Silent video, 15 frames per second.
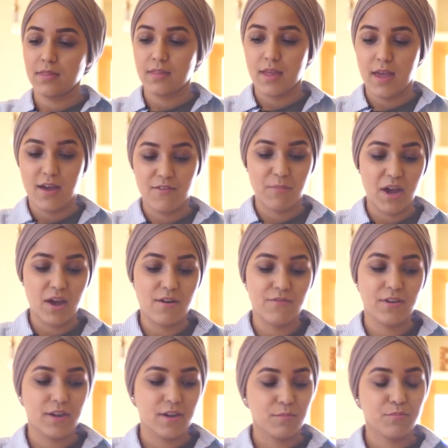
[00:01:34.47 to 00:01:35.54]
I have my
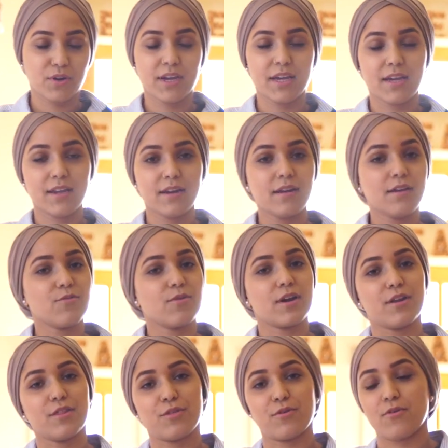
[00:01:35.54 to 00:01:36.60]
oven preheated and we're
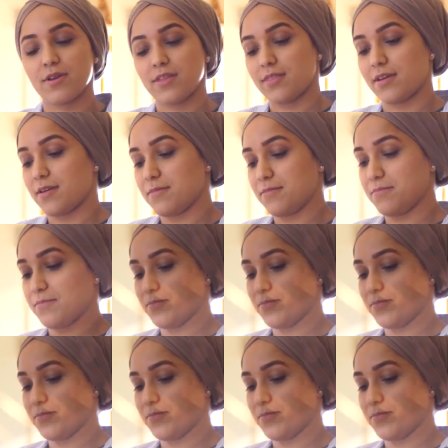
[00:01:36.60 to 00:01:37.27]
gonna throw it in there.